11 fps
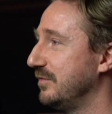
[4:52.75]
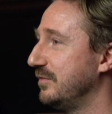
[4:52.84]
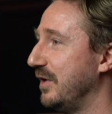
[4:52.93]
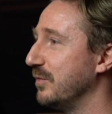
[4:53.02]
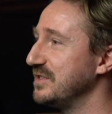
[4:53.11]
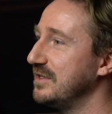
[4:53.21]

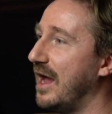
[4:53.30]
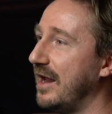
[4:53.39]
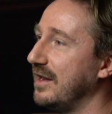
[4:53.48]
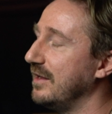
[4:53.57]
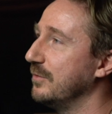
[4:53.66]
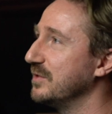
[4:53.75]
it
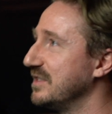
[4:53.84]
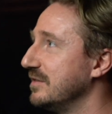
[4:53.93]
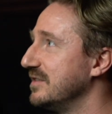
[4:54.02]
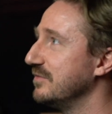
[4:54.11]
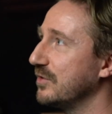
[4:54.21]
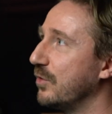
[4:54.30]
wasn't
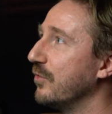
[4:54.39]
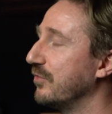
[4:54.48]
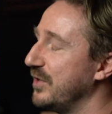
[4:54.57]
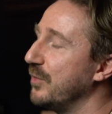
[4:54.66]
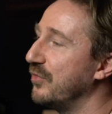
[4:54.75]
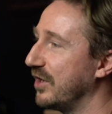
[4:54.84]
difficult for
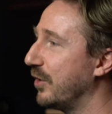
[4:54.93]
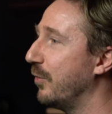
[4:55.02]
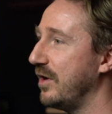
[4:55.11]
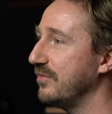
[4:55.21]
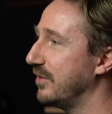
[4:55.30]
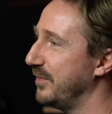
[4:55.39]
me to break
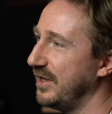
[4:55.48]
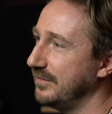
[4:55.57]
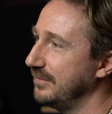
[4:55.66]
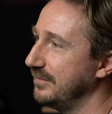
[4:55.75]
away from it.